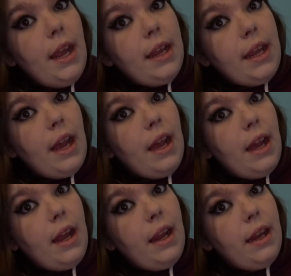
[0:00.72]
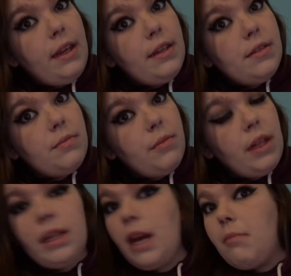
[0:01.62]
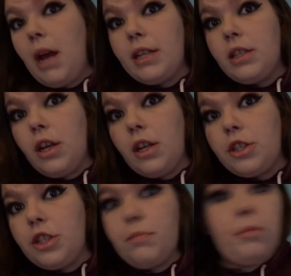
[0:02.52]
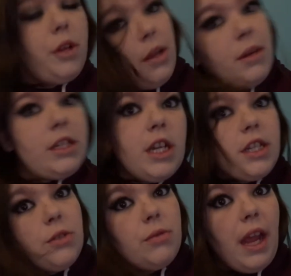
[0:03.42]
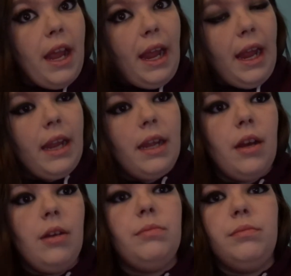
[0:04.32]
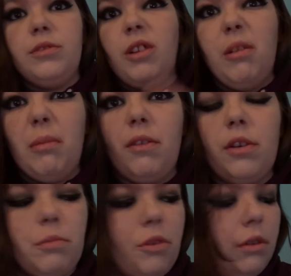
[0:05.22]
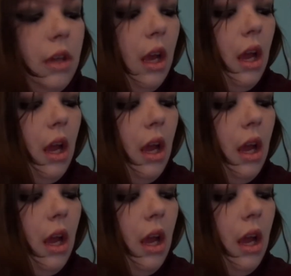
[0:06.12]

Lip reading: guys, welcome back to Spooky Witches UK. Sorry my voice broke.